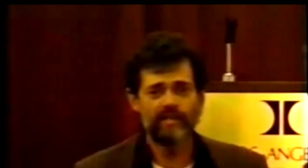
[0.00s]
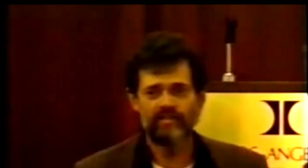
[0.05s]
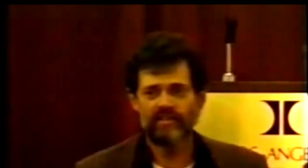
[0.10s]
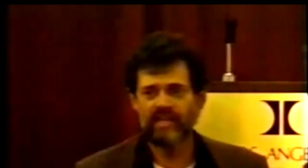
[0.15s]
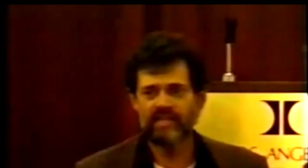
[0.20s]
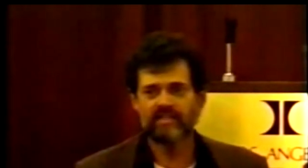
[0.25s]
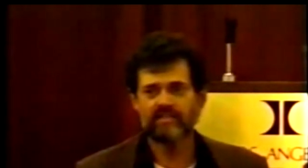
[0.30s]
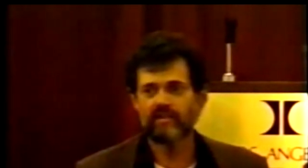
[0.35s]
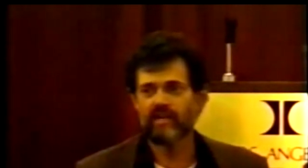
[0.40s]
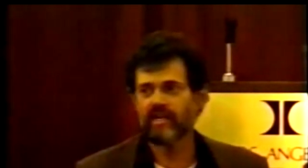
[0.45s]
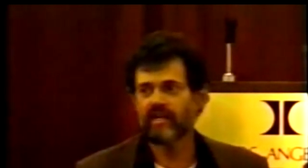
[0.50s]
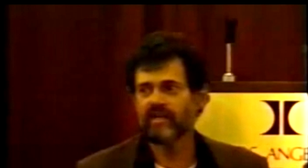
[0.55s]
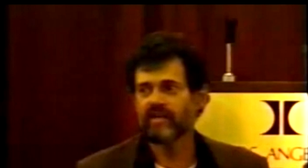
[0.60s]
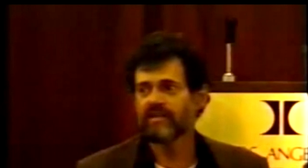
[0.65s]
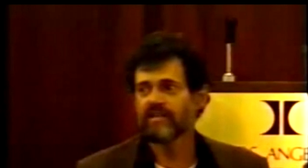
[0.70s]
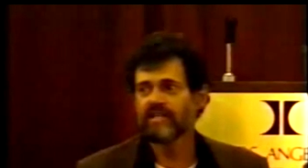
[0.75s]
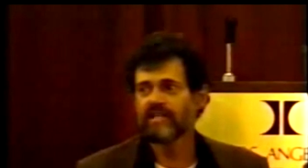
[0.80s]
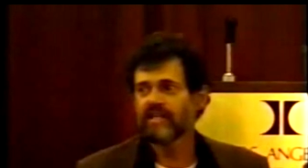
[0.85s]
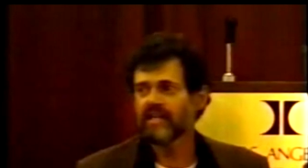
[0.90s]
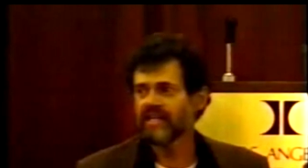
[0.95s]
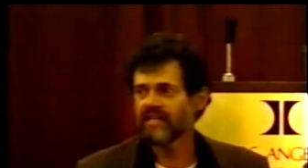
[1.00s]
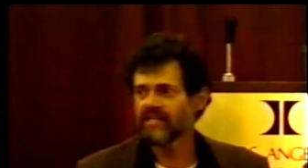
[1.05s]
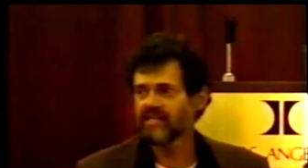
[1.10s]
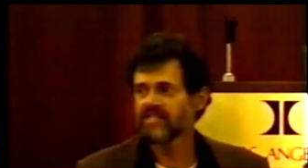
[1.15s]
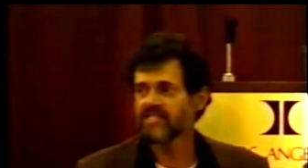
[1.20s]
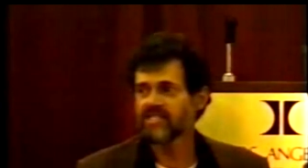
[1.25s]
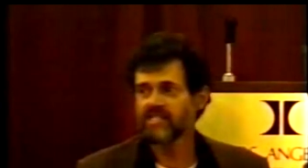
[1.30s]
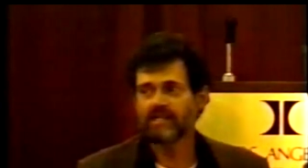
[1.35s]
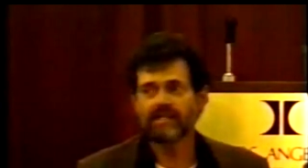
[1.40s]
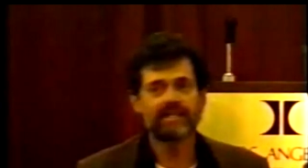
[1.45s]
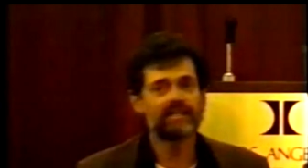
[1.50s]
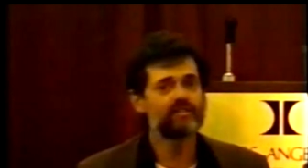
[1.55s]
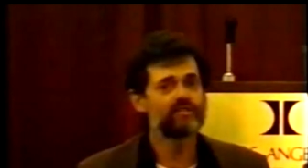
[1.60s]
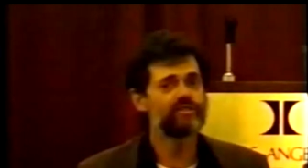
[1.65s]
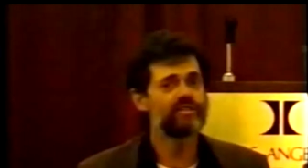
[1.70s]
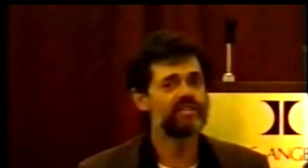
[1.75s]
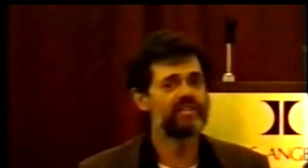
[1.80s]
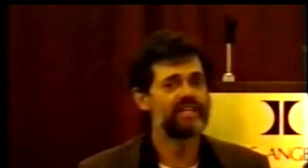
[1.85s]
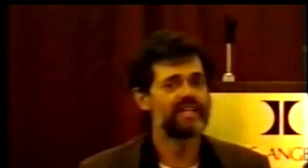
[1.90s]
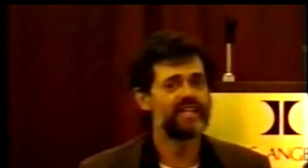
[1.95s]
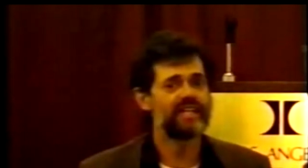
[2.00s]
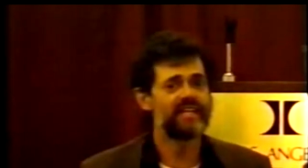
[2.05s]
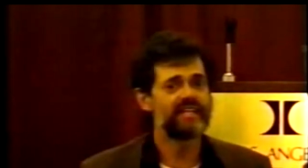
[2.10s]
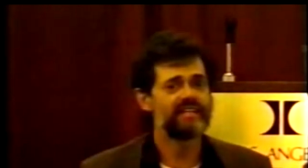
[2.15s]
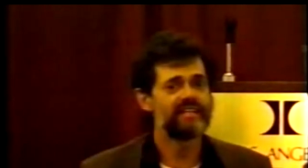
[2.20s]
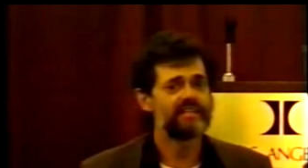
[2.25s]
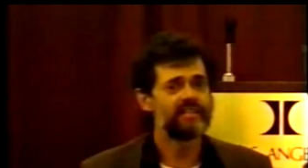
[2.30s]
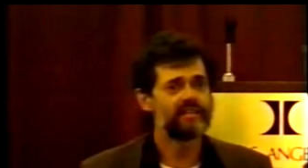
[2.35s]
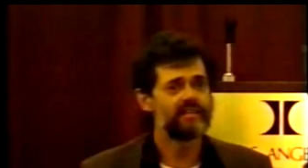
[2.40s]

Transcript: that uh, it is literally